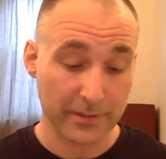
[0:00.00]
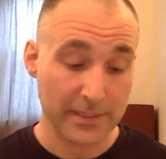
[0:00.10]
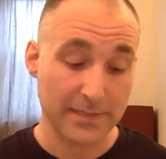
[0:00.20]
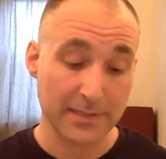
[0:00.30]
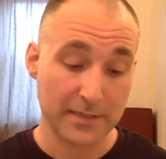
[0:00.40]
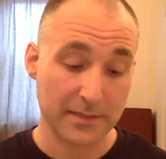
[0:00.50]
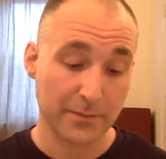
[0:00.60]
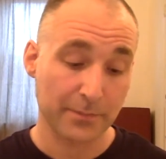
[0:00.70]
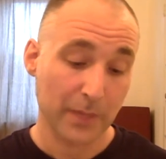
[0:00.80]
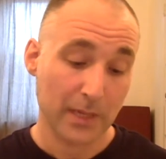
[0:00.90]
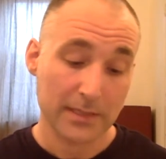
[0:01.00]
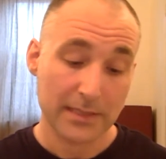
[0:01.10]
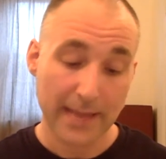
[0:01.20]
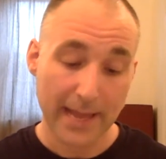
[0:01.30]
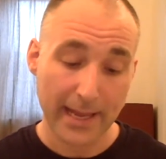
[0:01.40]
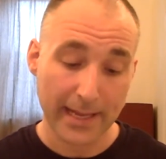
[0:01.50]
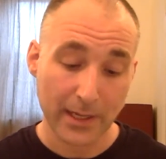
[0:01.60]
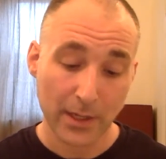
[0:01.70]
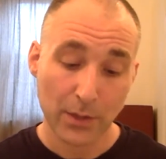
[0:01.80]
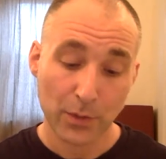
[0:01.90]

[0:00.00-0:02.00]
He says, today,